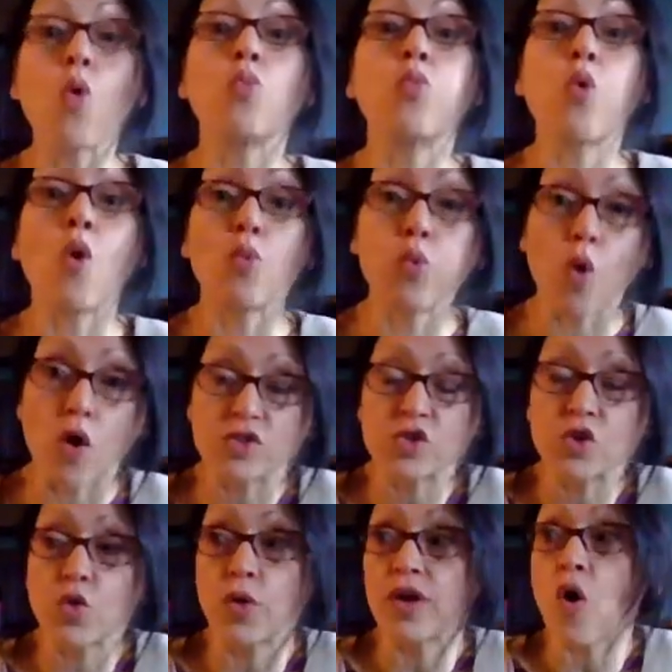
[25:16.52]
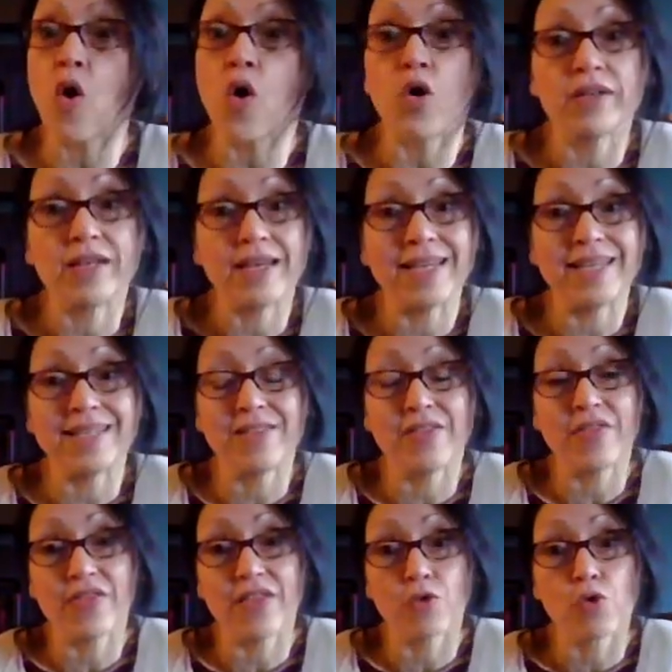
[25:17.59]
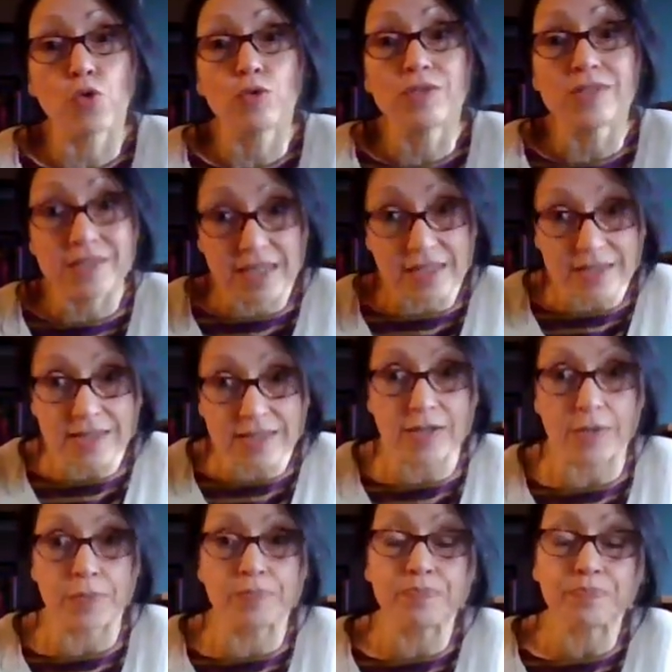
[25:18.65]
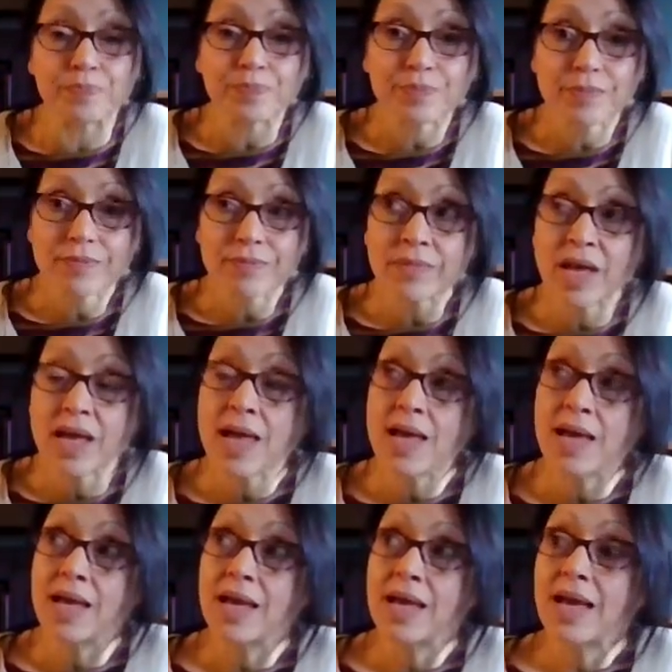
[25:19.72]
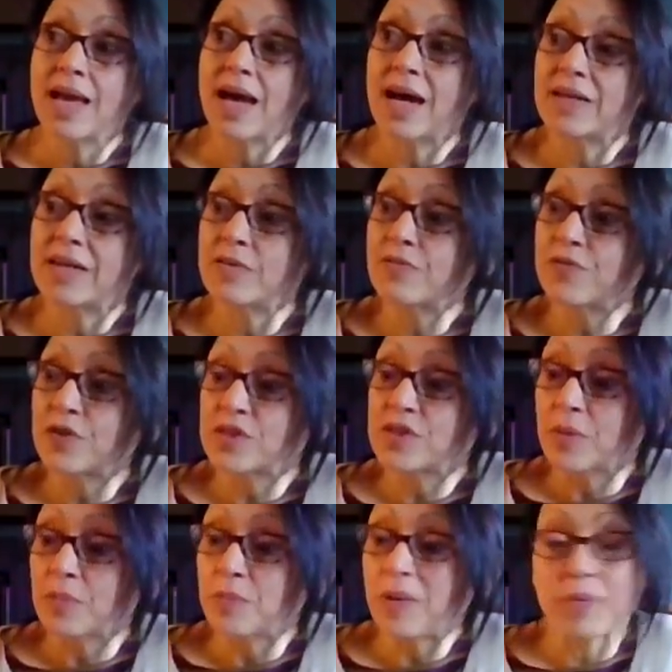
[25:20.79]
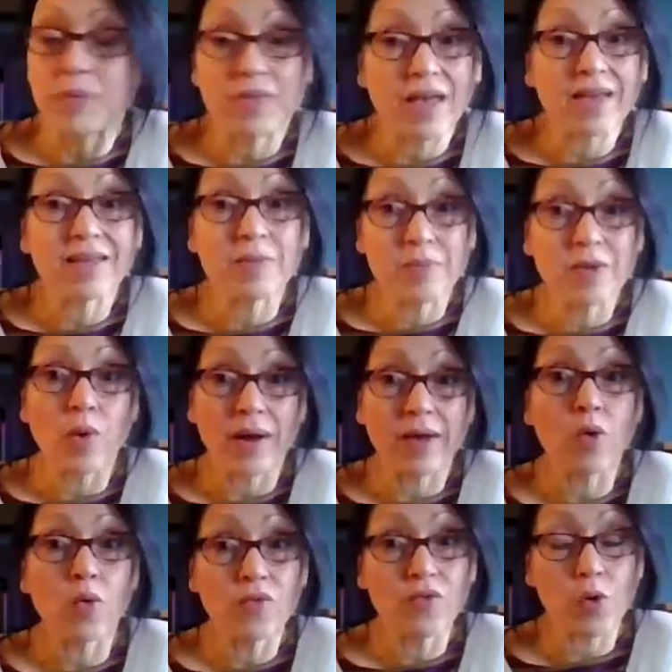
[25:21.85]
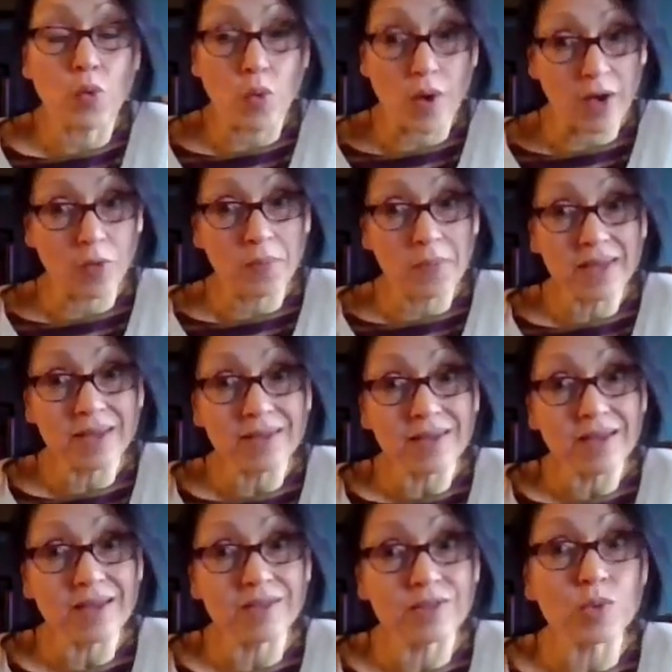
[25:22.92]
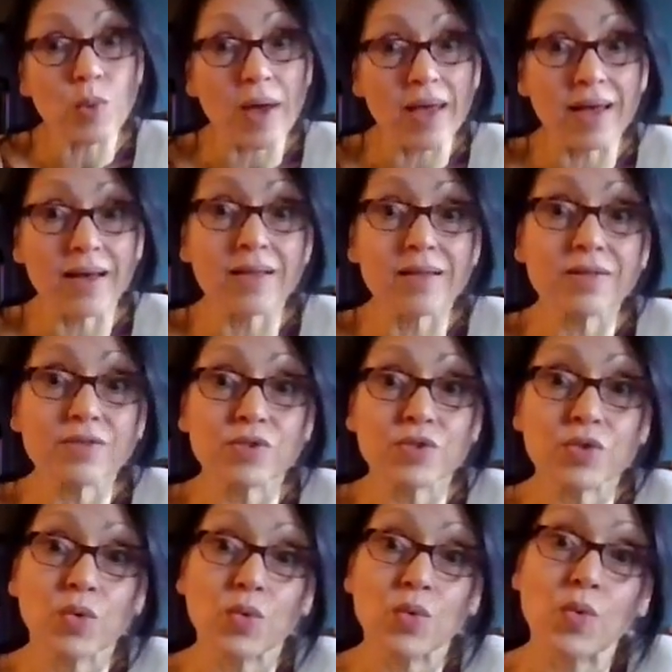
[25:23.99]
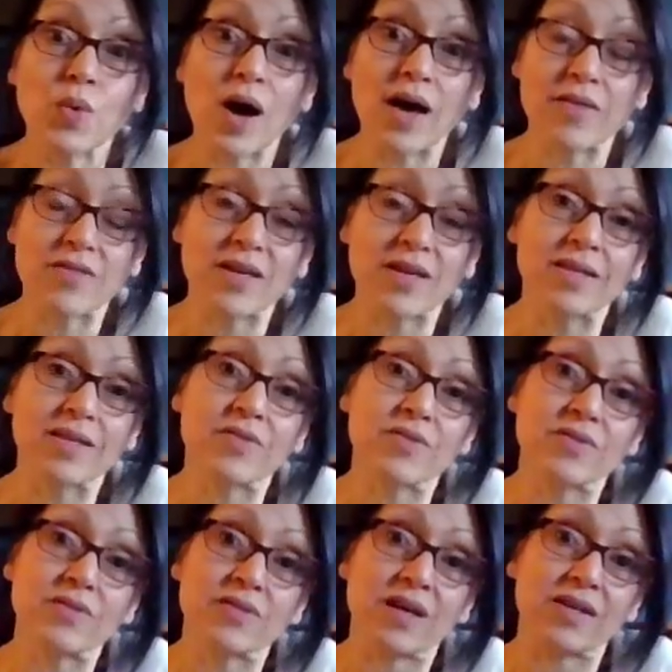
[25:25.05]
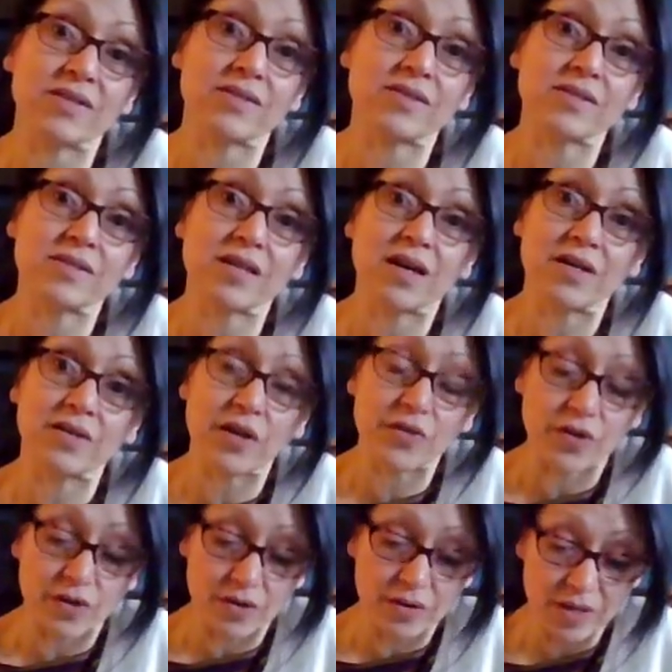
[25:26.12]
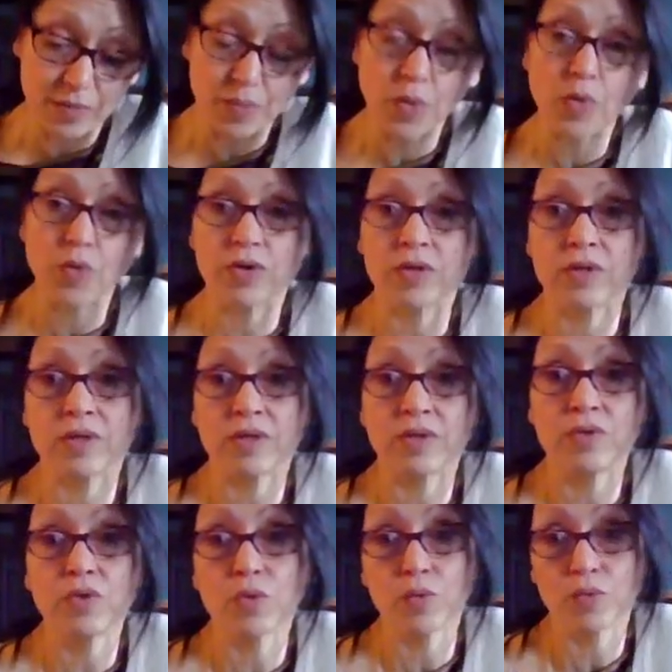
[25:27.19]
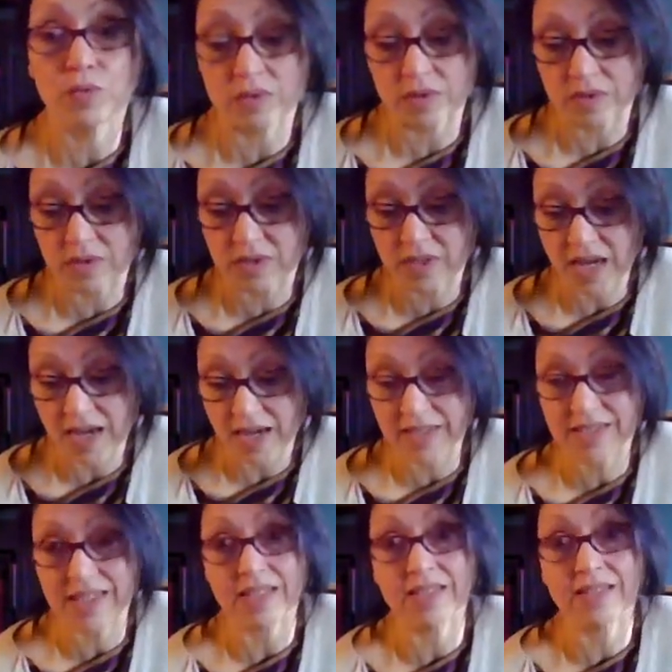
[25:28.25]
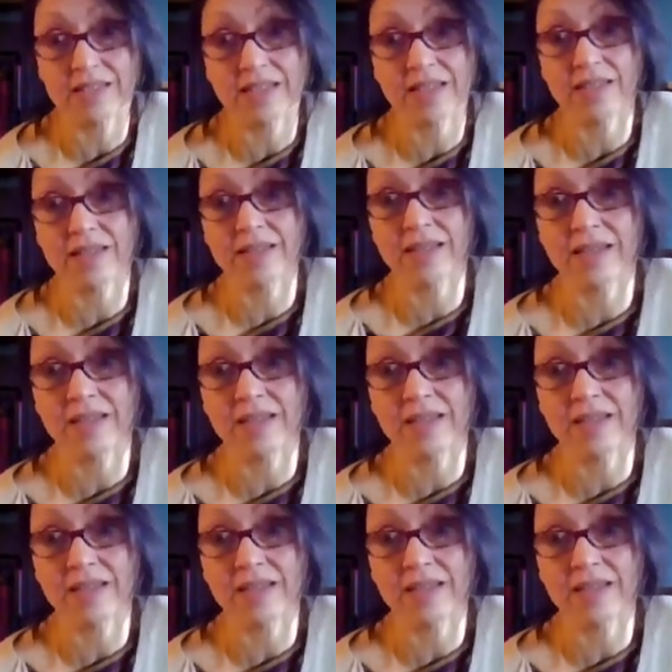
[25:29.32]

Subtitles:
what's going on in their own system. And for some people, that can be quite overwhelming as well. So I think that's another important note to add in, that,